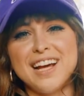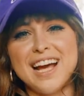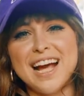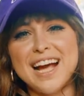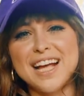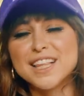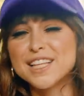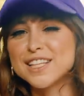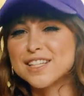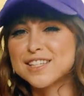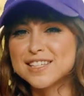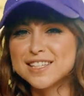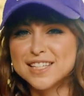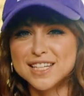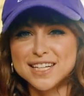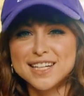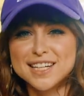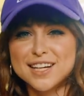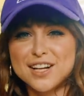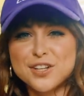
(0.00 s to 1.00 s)
and this uh,
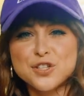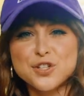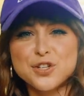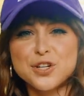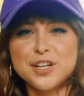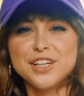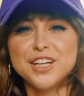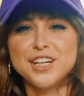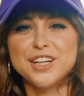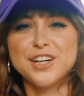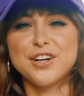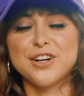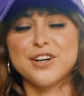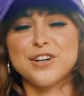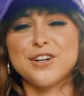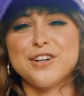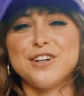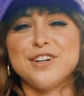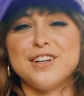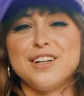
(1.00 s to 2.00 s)
Australian
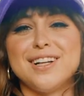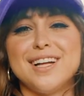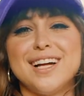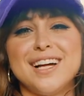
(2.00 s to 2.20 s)
girl,